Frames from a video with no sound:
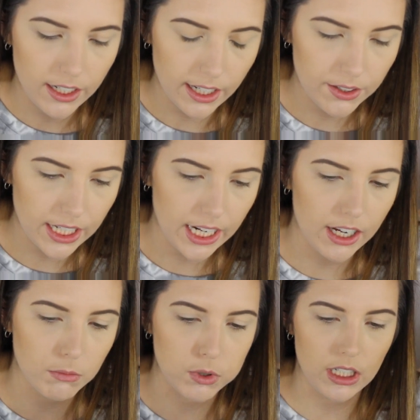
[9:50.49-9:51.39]
Now that I
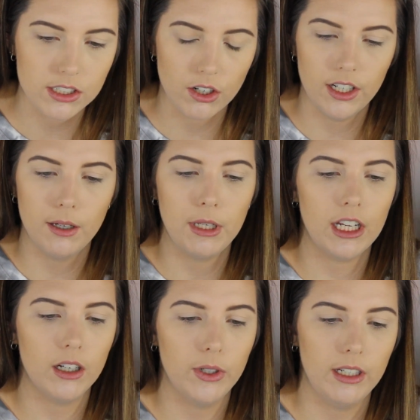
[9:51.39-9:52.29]
have bronzer on, I'm gonna
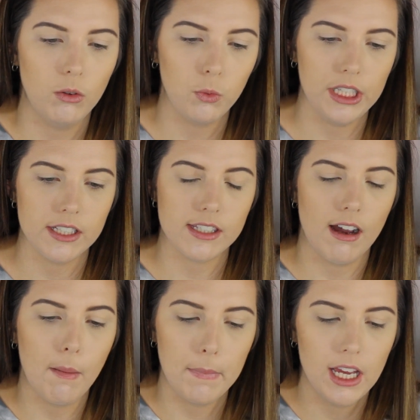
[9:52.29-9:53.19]
go in with
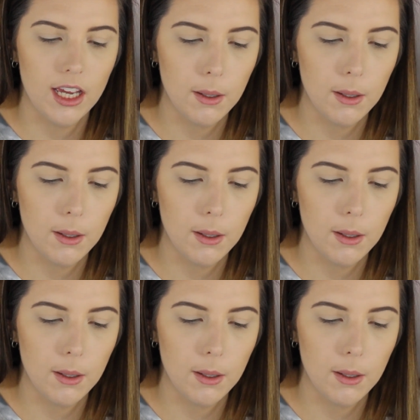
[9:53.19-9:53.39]
some